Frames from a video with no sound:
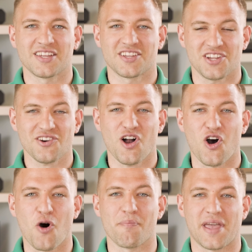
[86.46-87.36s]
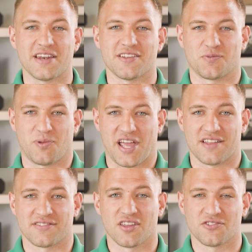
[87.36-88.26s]
Kura Home maintenance
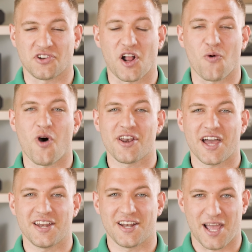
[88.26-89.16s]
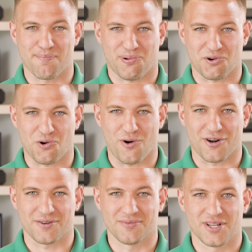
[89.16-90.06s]
plans start at $199 per
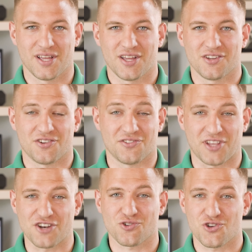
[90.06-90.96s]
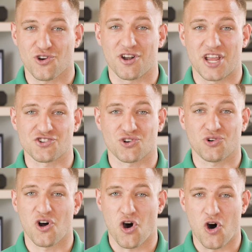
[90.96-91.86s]
quarter. To schedule your initial
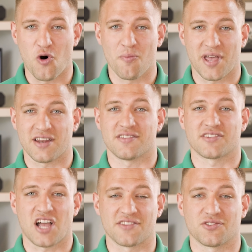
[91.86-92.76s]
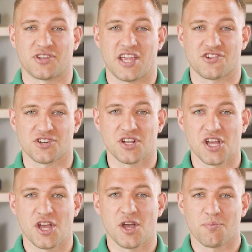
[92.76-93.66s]
home maintenance consultation,
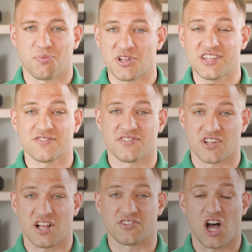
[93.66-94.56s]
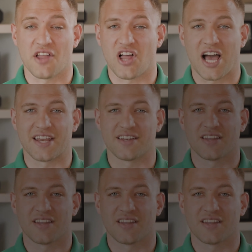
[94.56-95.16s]
please visit us online